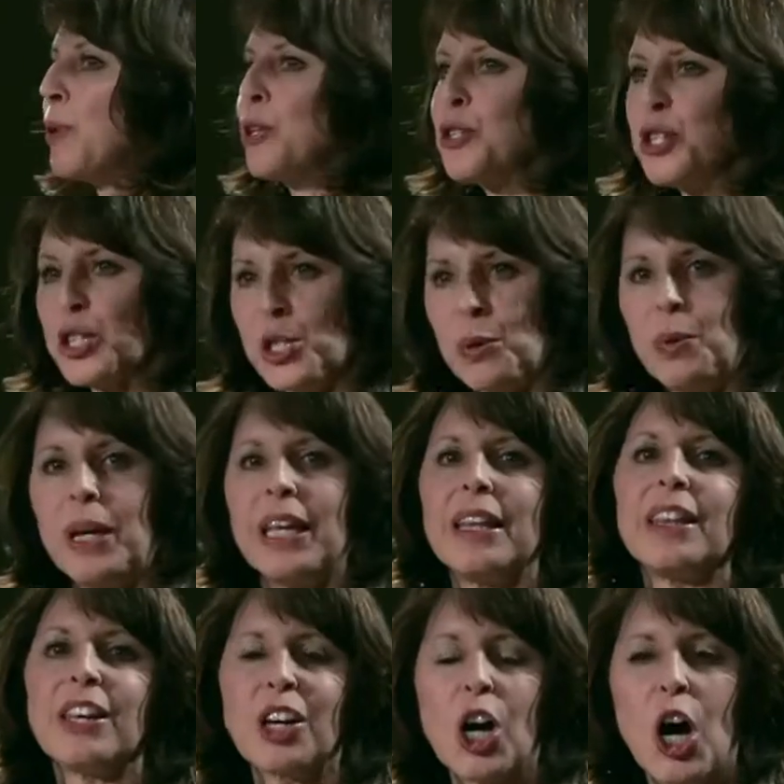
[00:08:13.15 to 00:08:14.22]

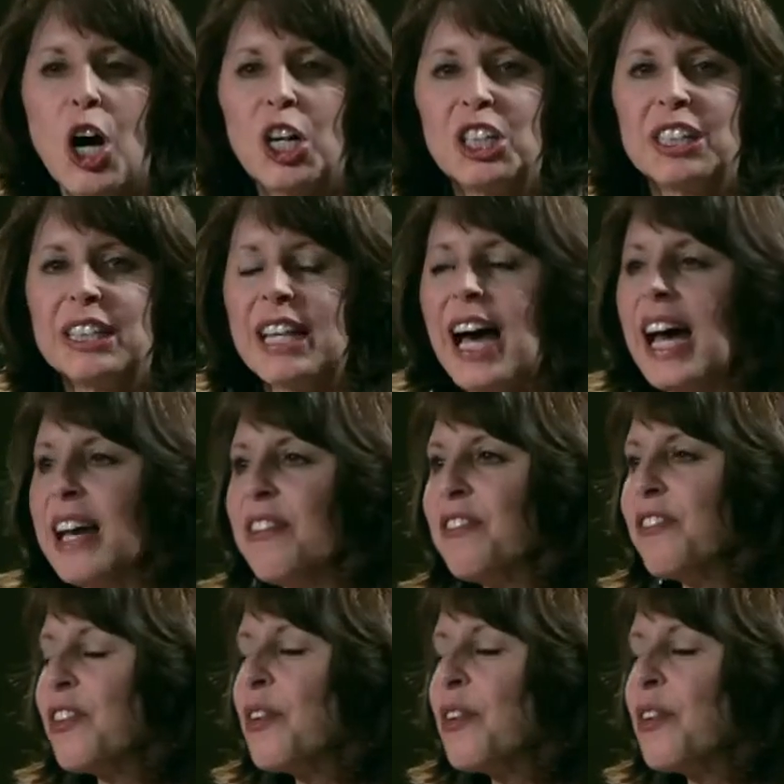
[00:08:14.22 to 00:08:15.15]
pursuing the called life.